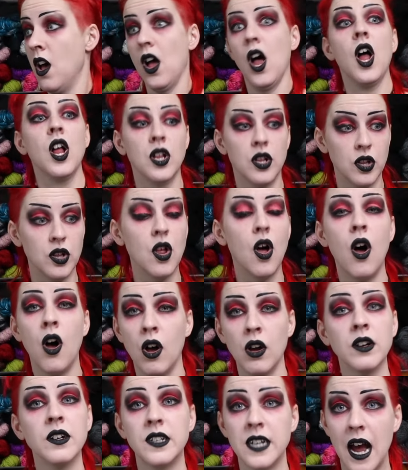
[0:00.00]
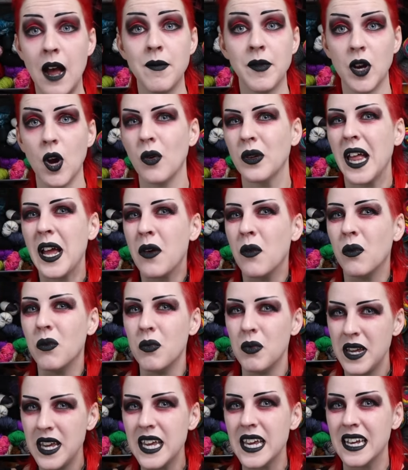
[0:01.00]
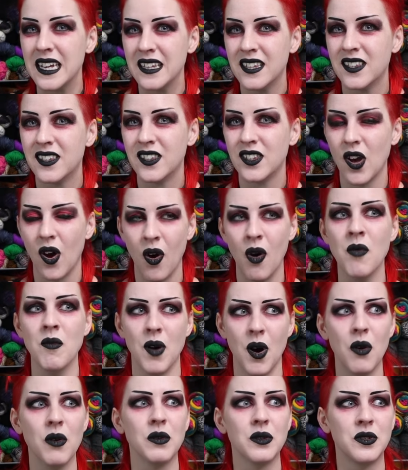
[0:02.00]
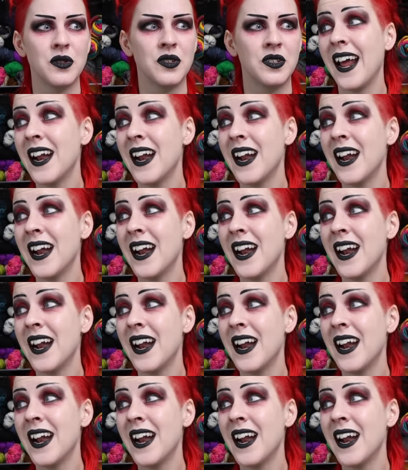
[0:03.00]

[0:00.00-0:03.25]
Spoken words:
a long time ago, like weeks almost.